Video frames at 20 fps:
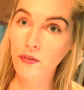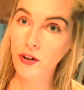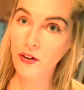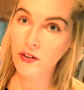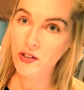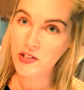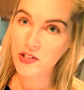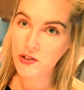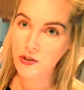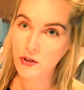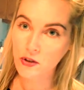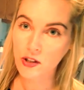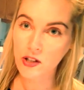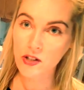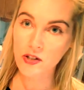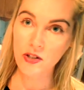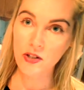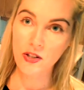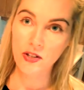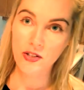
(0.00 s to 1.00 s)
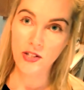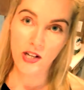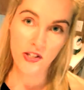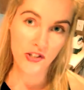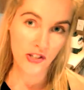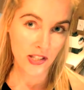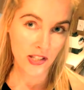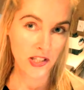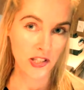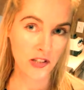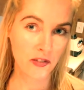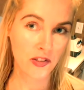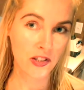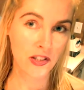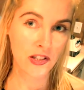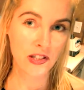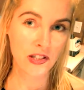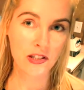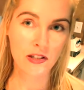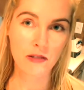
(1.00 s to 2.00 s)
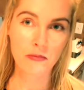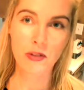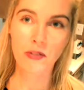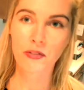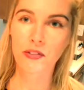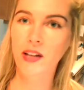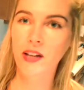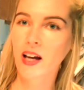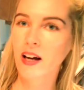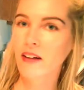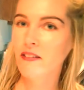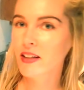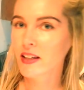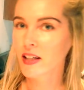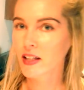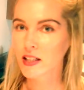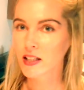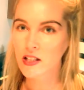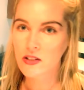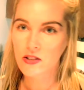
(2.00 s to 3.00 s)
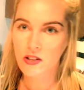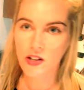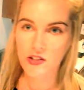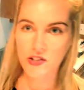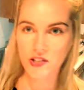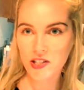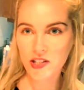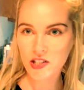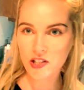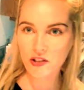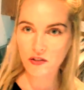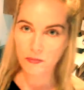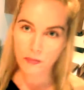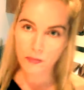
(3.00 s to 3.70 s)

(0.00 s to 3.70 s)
very soothing to the digestive system if you're having any digestive